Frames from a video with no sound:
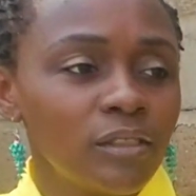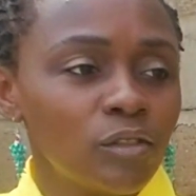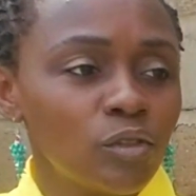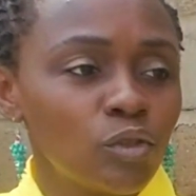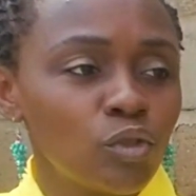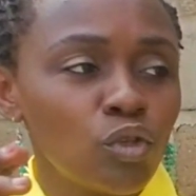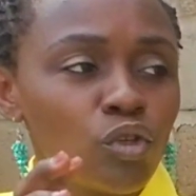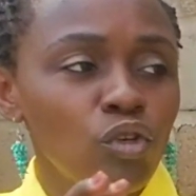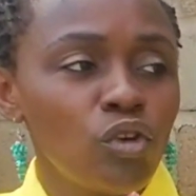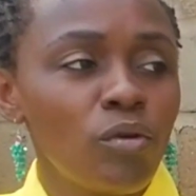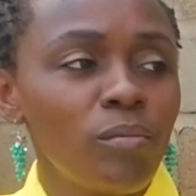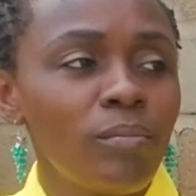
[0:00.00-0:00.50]

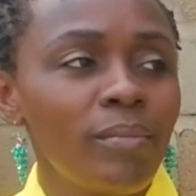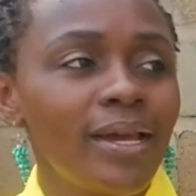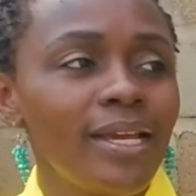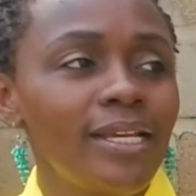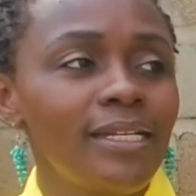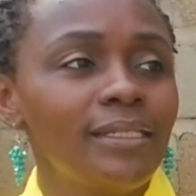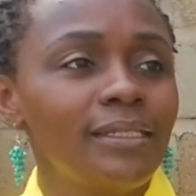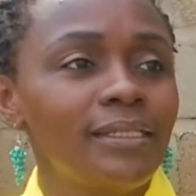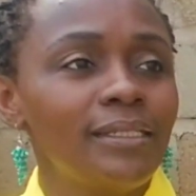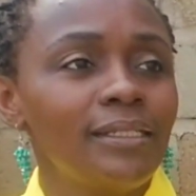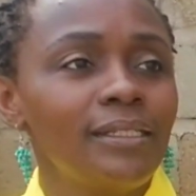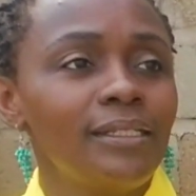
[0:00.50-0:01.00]

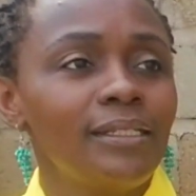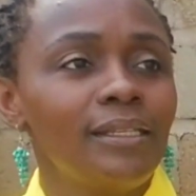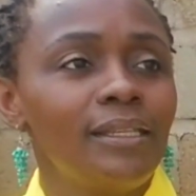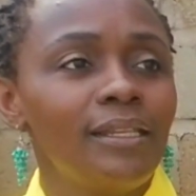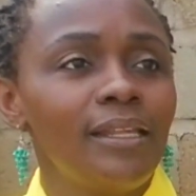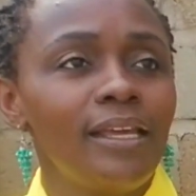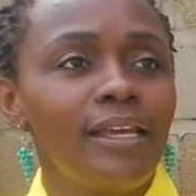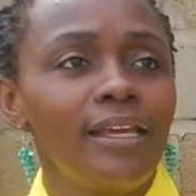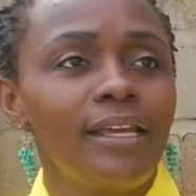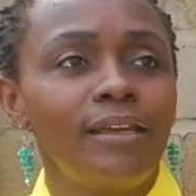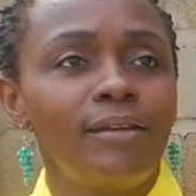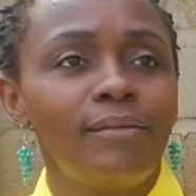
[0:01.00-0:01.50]
sodomizing
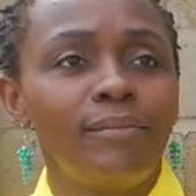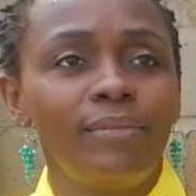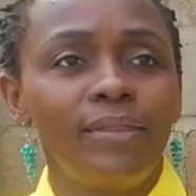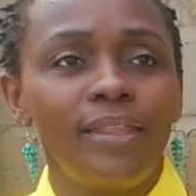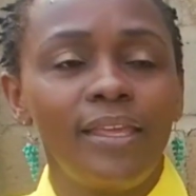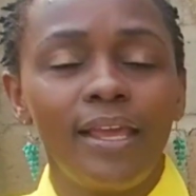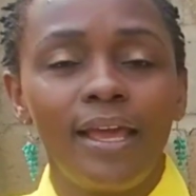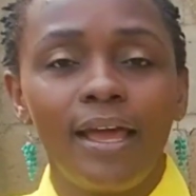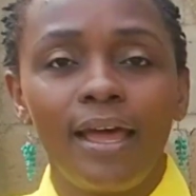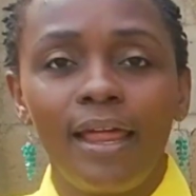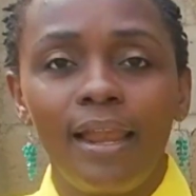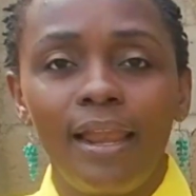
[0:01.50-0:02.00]
them,
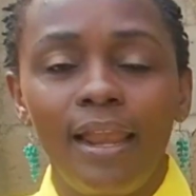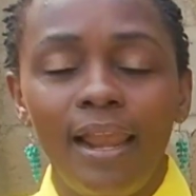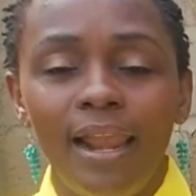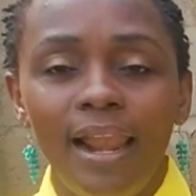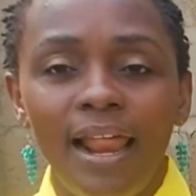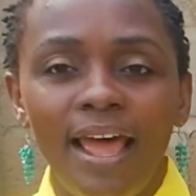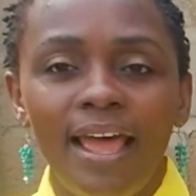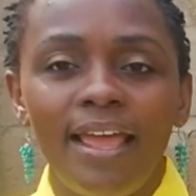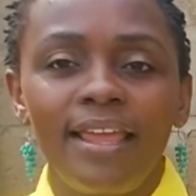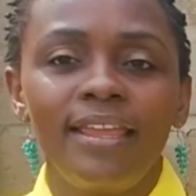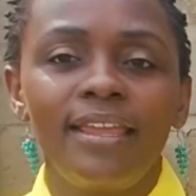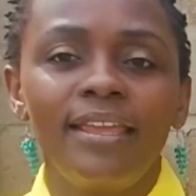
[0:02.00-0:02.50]
they are
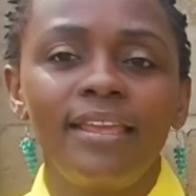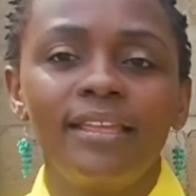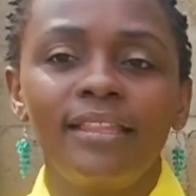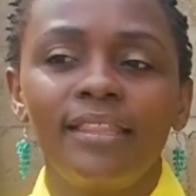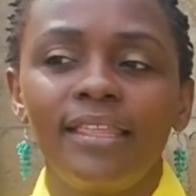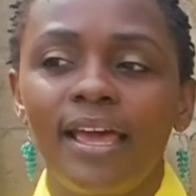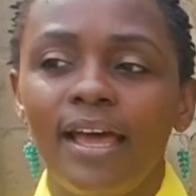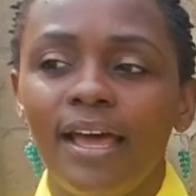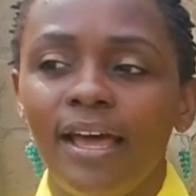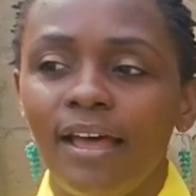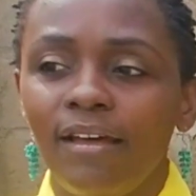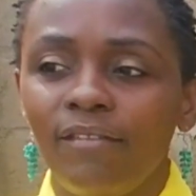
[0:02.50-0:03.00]
lying, they
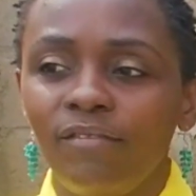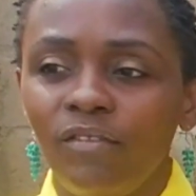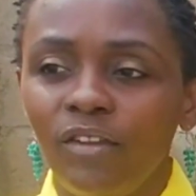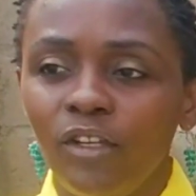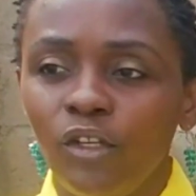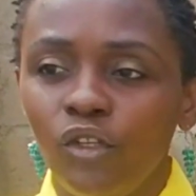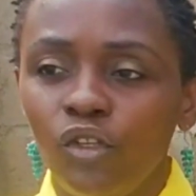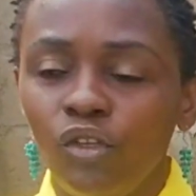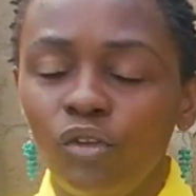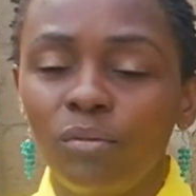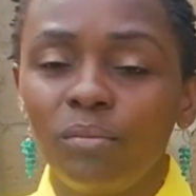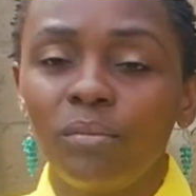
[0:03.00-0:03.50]
are
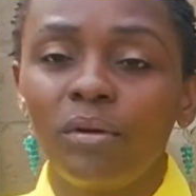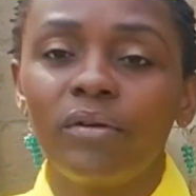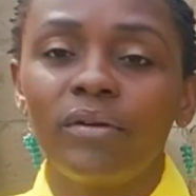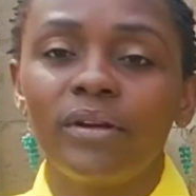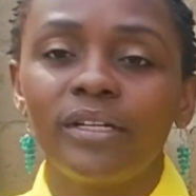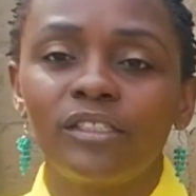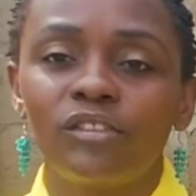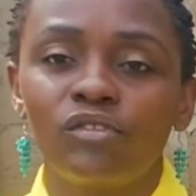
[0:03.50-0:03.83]
having numerous